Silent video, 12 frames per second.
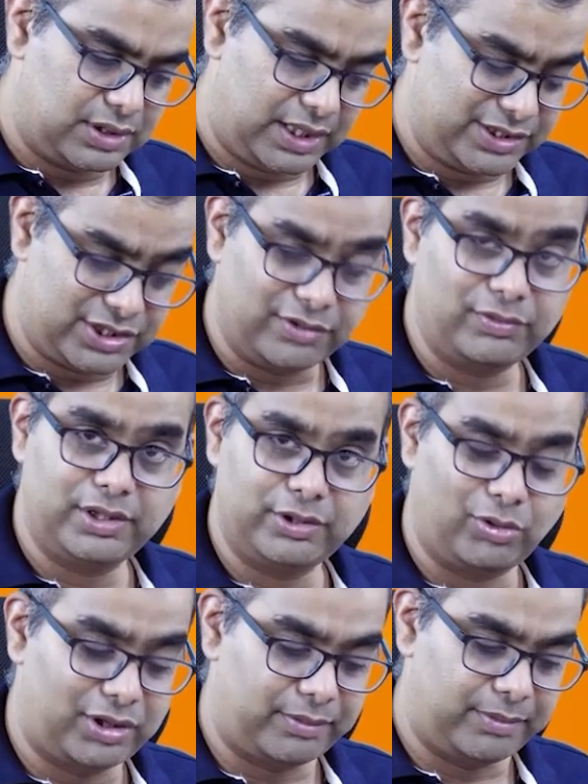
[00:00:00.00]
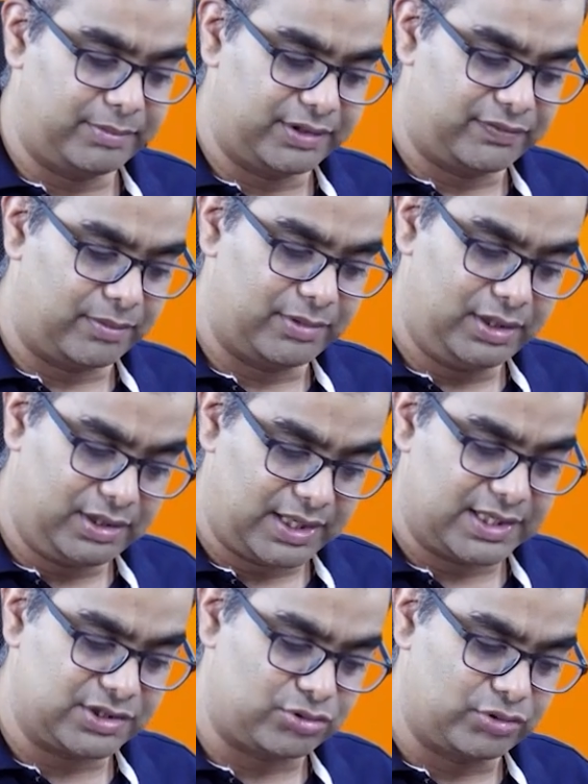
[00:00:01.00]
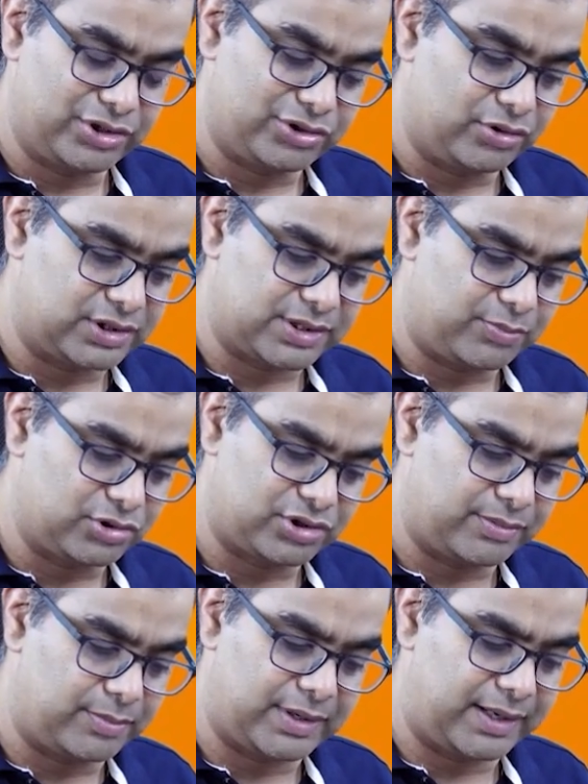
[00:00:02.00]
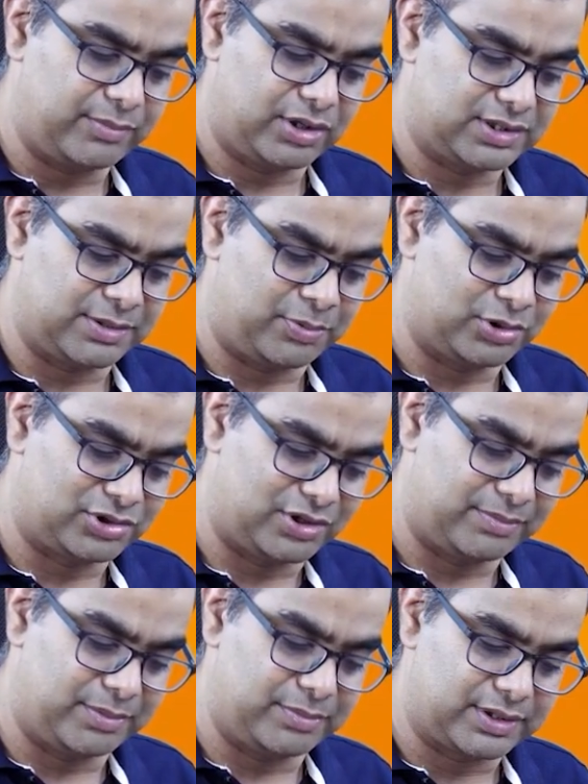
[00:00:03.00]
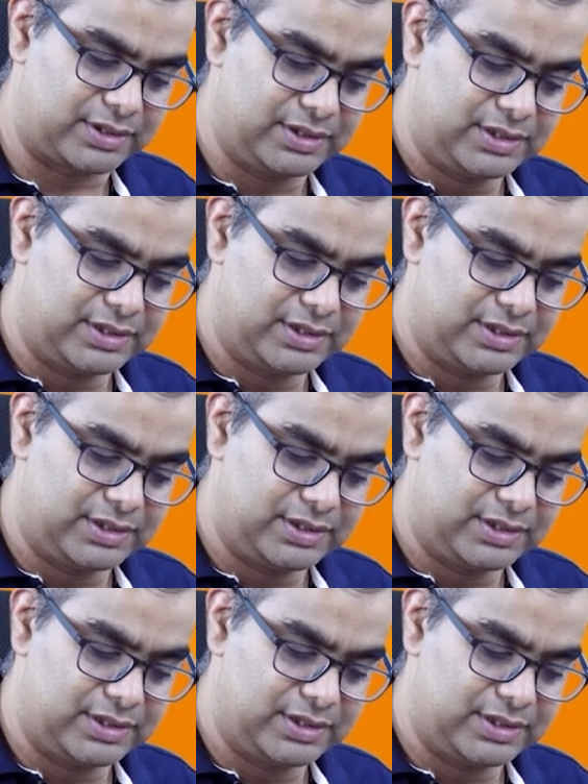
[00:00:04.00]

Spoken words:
I genuinely don't remember the formula. As students, you are supposed to remember. I am not supposed to remember.